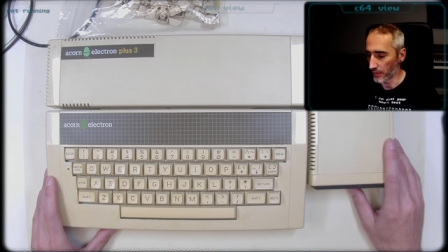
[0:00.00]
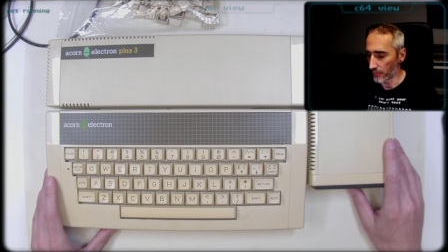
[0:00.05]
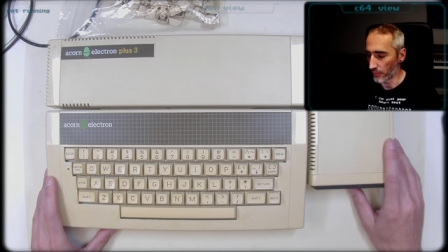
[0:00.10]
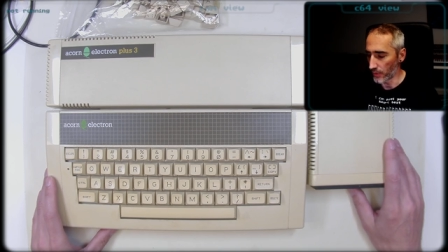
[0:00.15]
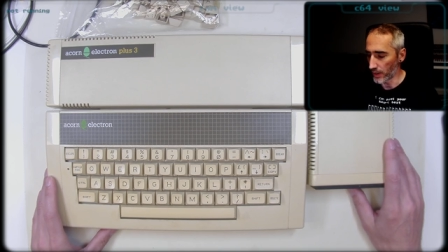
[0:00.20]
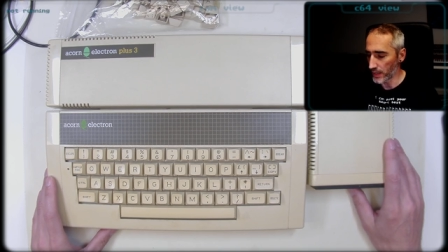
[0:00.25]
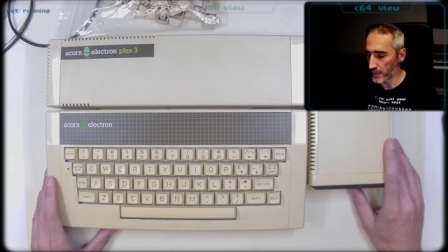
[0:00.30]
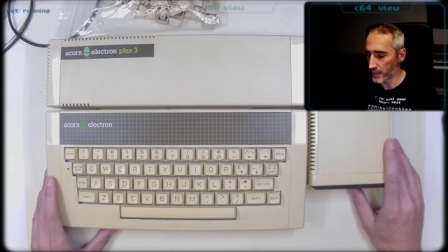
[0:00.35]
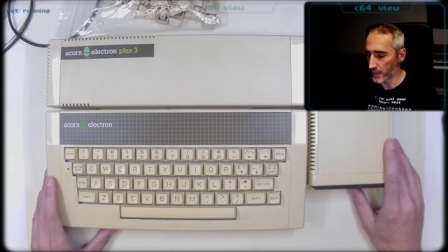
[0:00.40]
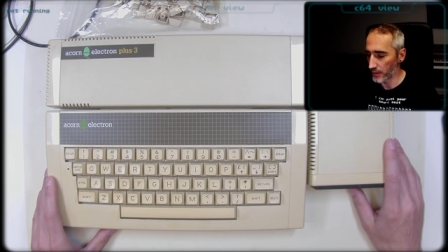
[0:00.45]

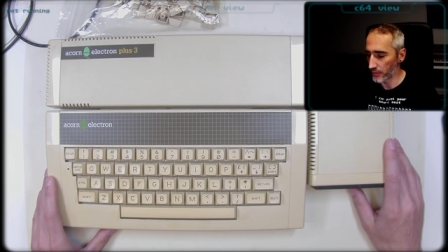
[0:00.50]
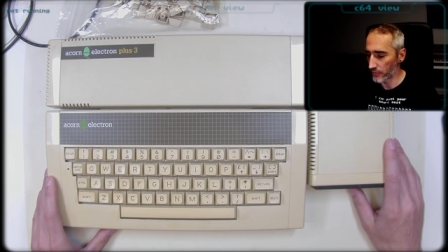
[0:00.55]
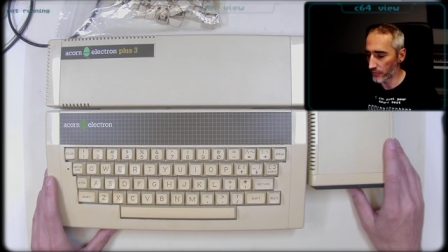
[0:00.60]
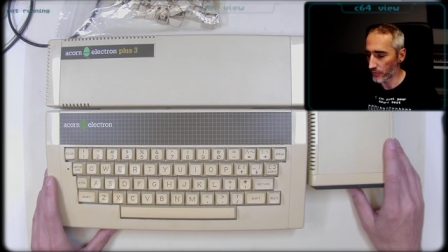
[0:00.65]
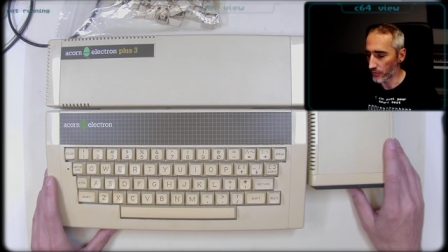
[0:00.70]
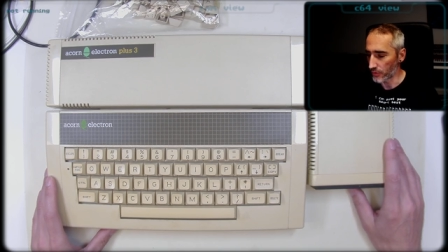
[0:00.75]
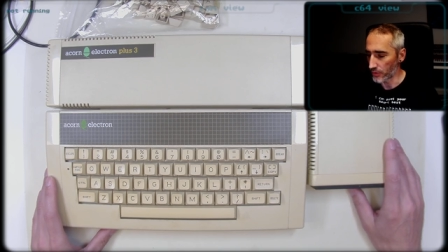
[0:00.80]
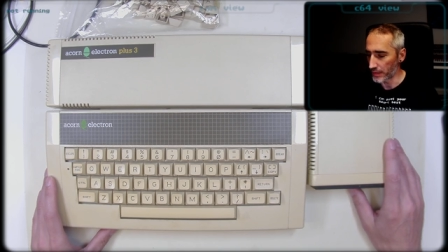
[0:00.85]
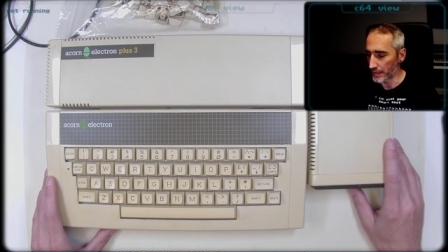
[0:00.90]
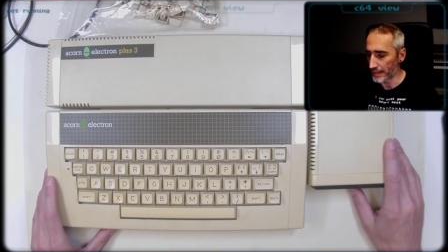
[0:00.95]
waiting
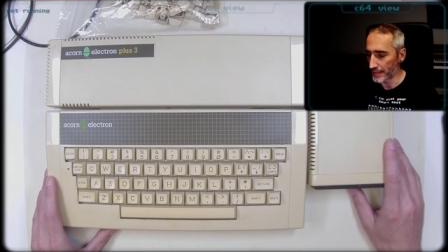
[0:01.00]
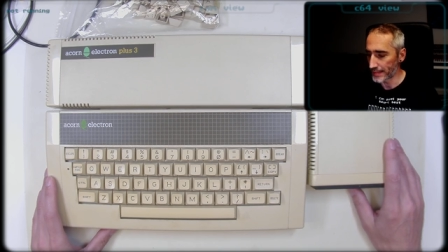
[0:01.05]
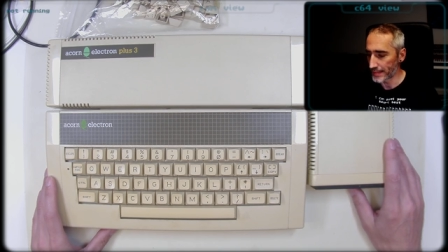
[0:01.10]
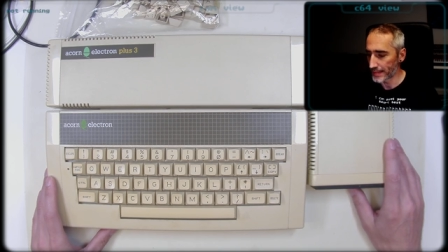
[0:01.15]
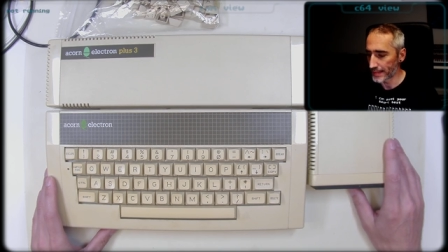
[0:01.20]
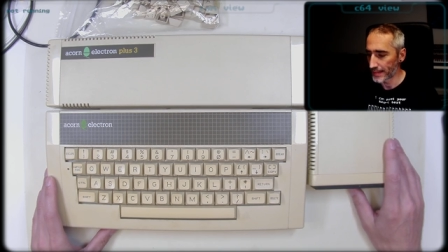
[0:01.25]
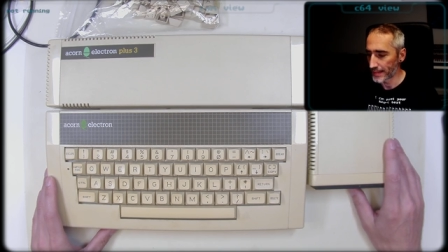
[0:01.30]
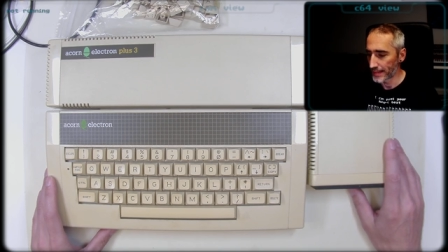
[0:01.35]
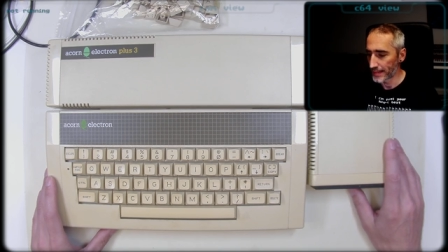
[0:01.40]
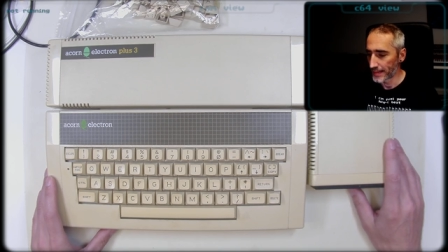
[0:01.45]
for it.
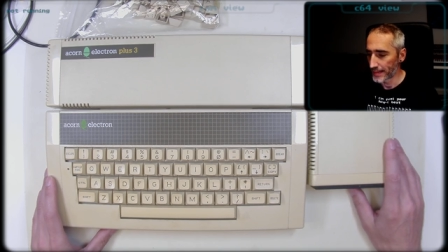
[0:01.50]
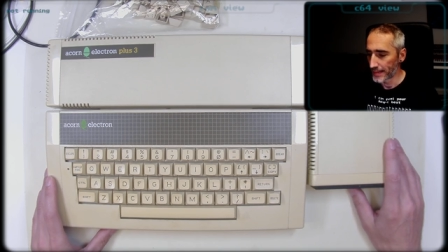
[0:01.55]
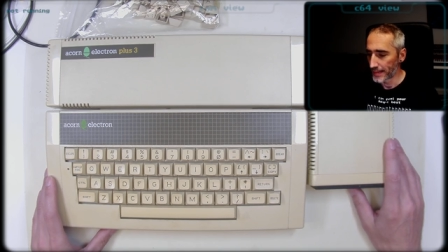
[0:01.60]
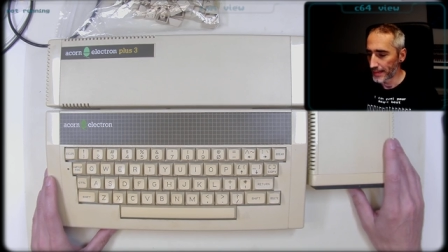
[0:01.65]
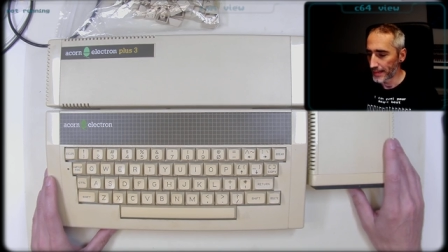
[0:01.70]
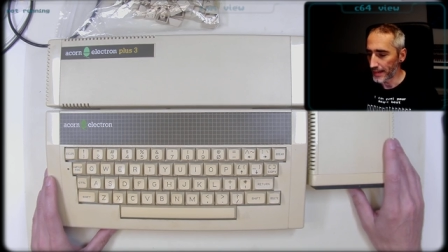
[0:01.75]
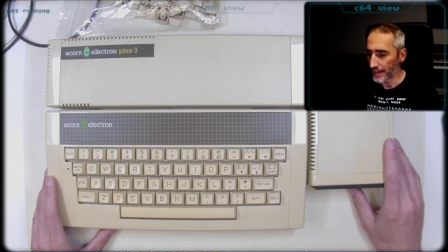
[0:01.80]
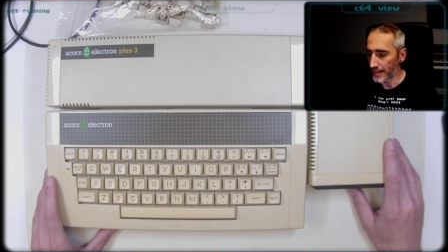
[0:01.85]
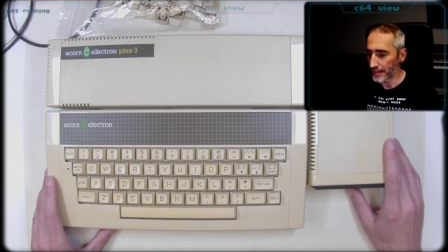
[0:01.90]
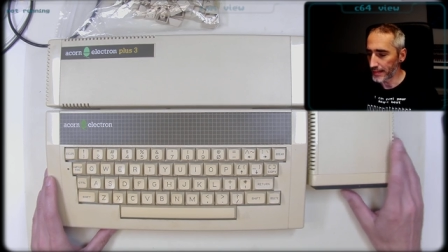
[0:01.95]

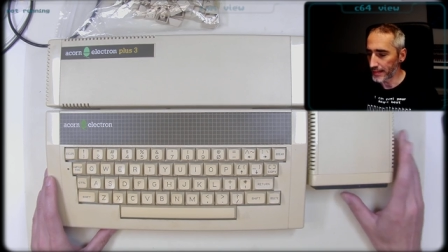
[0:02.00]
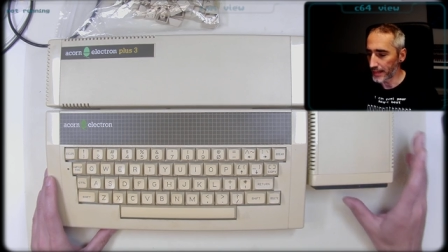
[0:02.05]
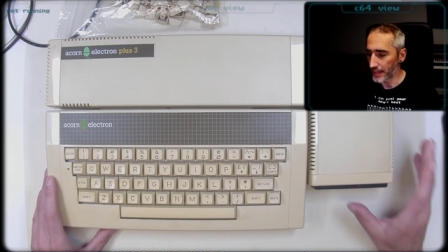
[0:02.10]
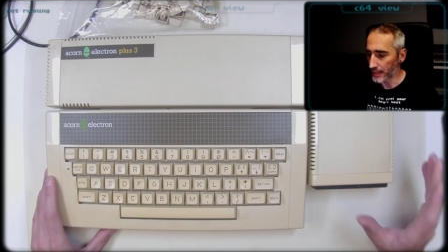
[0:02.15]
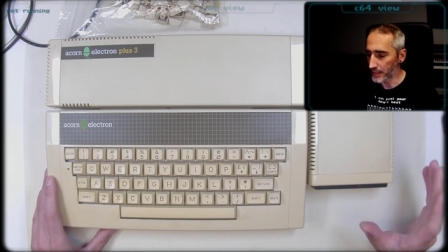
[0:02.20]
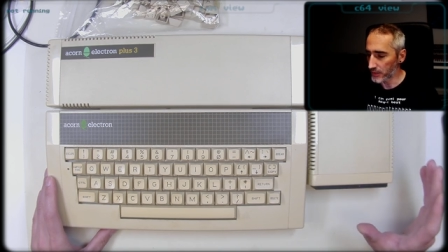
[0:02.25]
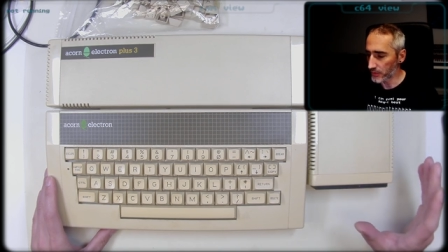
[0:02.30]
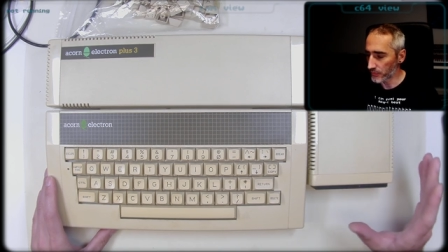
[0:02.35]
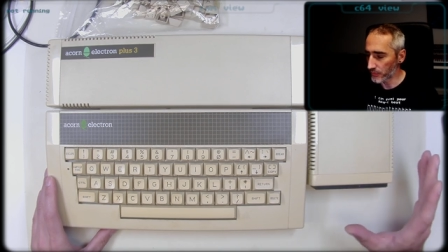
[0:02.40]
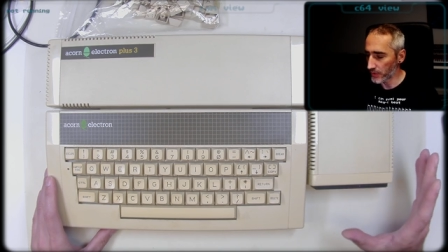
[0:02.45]
And the
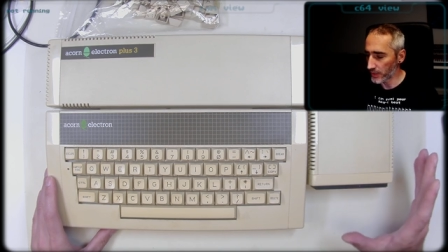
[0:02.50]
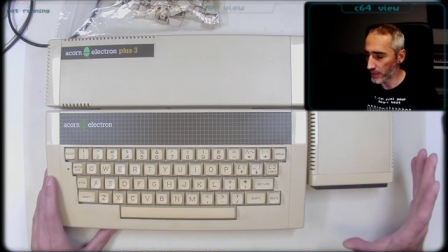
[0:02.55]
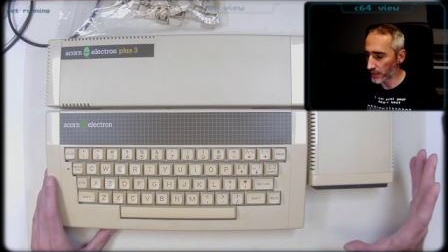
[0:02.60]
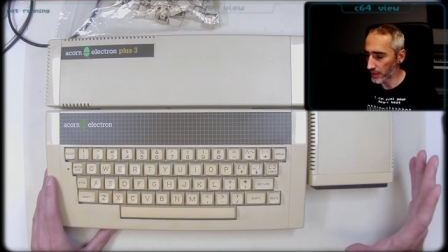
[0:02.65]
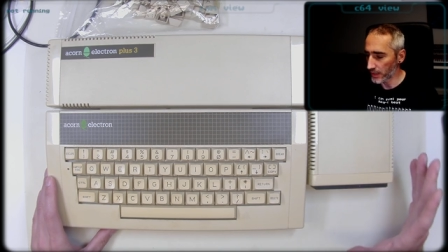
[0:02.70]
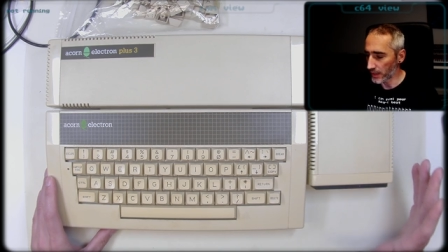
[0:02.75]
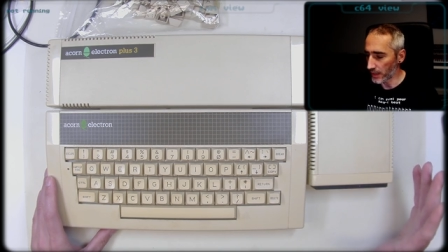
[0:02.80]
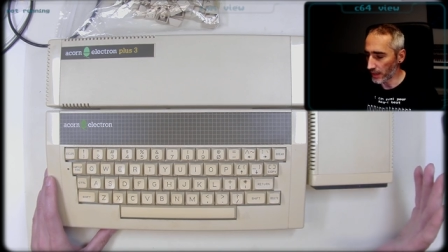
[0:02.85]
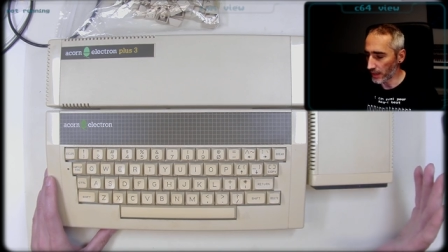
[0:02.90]
next thing